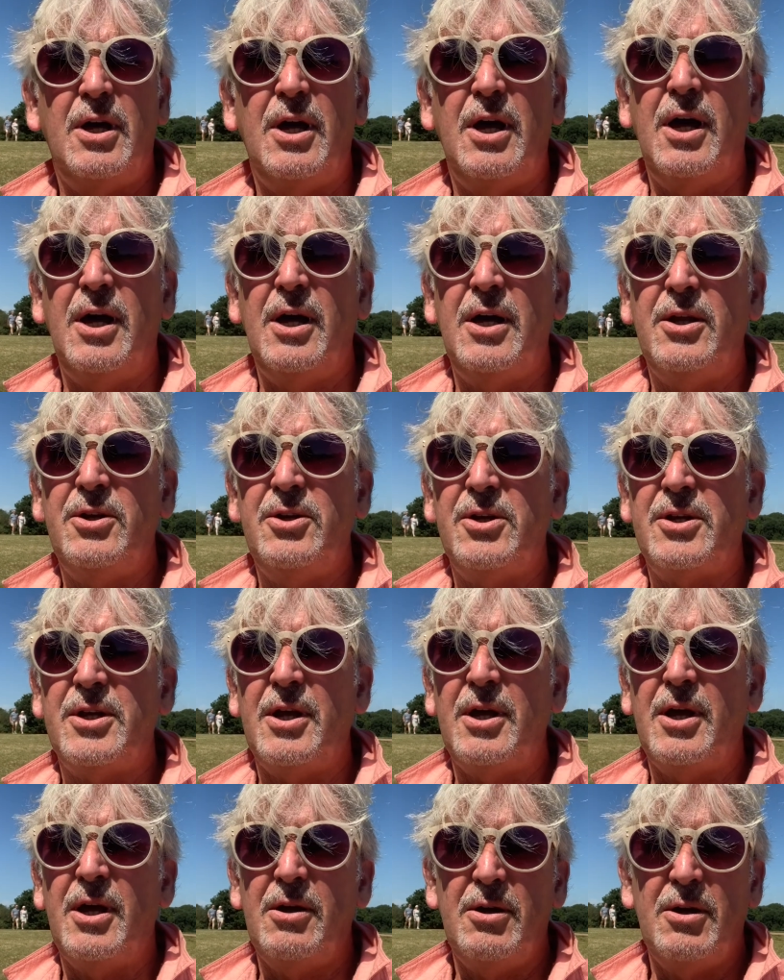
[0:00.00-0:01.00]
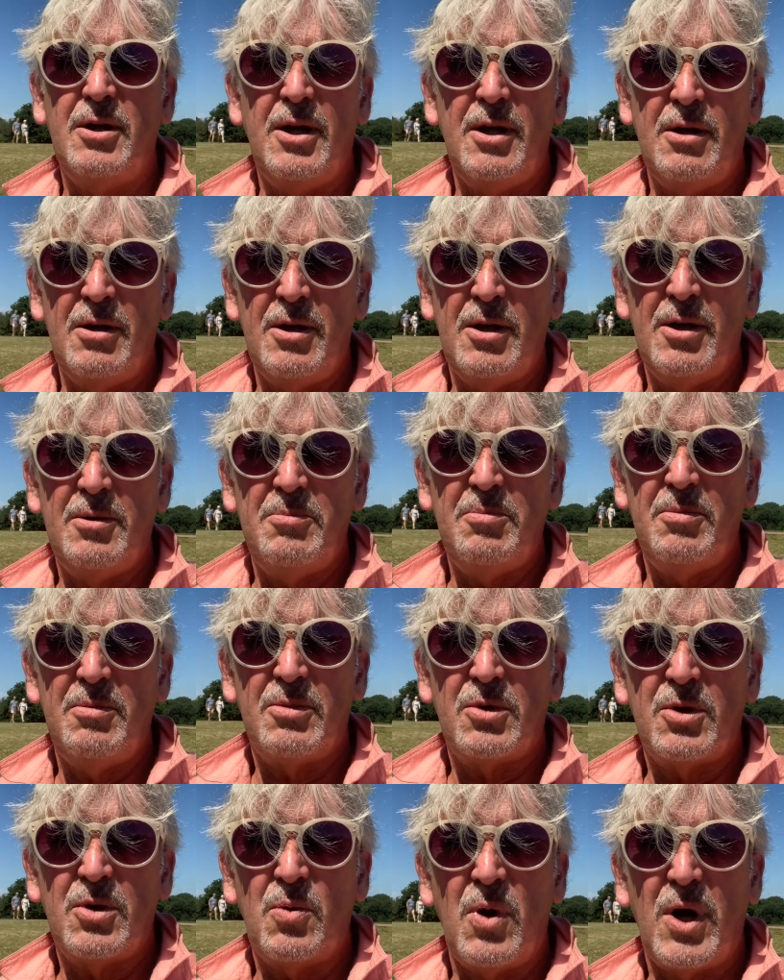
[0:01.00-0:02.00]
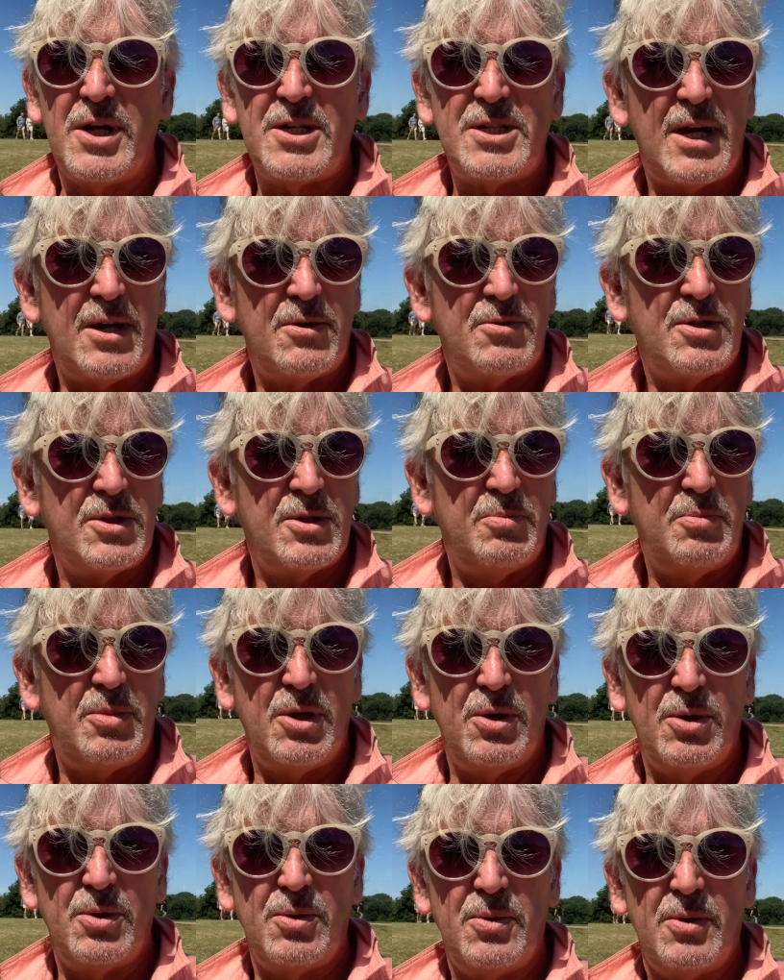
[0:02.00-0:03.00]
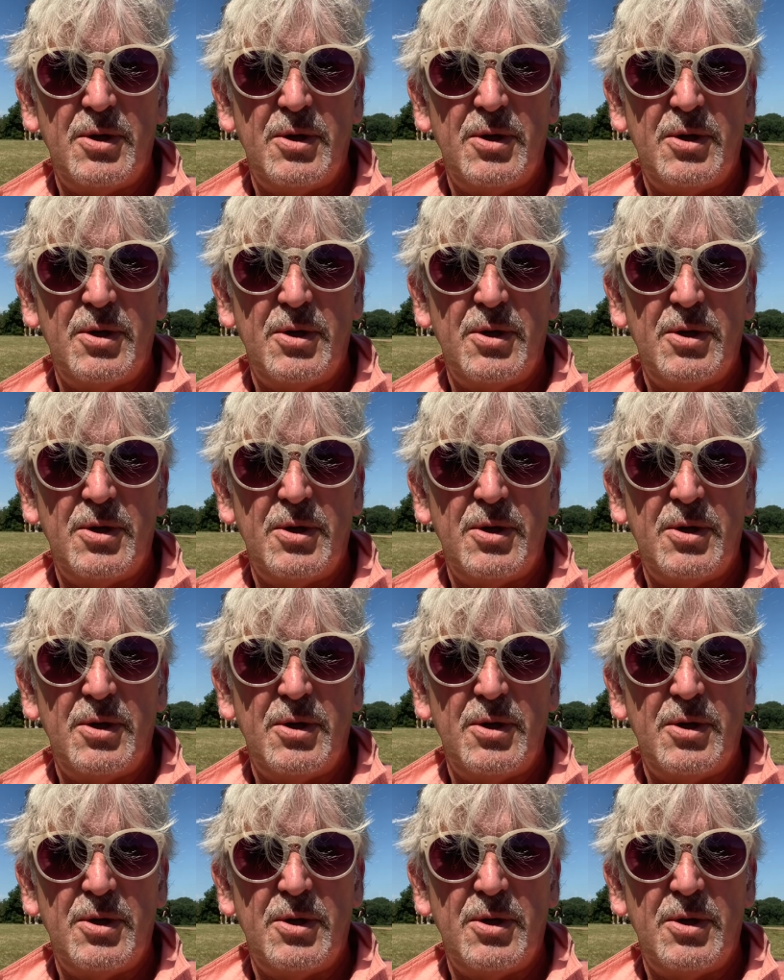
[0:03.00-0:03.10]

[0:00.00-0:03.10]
and quite out of the blue,